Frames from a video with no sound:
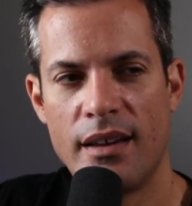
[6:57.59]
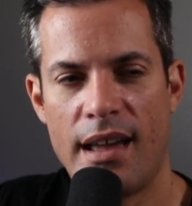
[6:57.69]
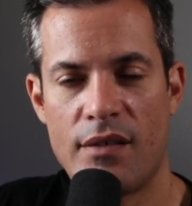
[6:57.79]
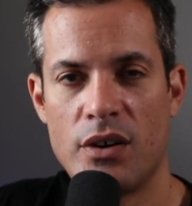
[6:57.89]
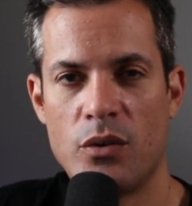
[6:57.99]

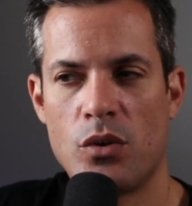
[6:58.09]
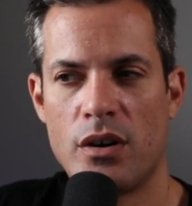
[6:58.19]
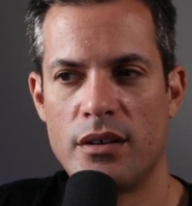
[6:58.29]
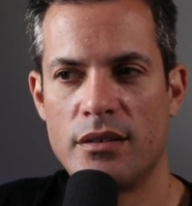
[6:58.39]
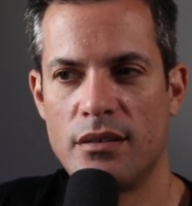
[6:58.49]

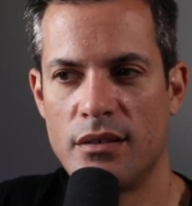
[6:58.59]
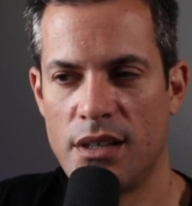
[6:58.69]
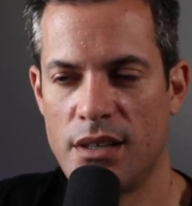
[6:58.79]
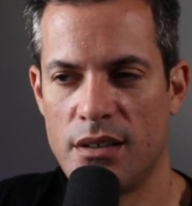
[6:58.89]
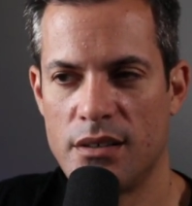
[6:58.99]
everyone
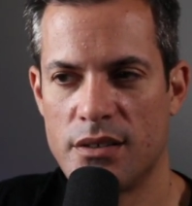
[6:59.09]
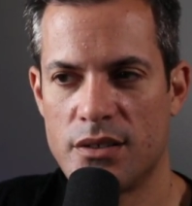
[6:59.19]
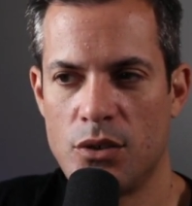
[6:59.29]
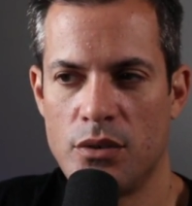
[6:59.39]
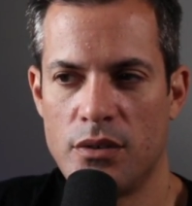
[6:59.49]
is
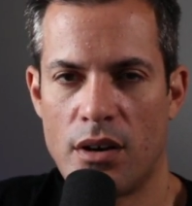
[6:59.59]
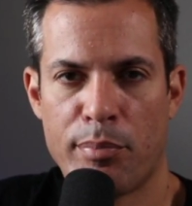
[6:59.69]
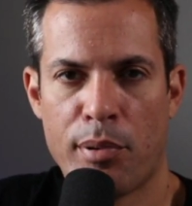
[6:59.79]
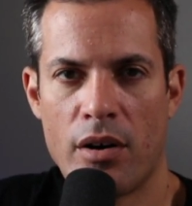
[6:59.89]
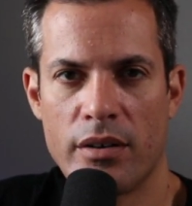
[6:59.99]
doing their
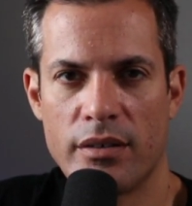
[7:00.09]
part,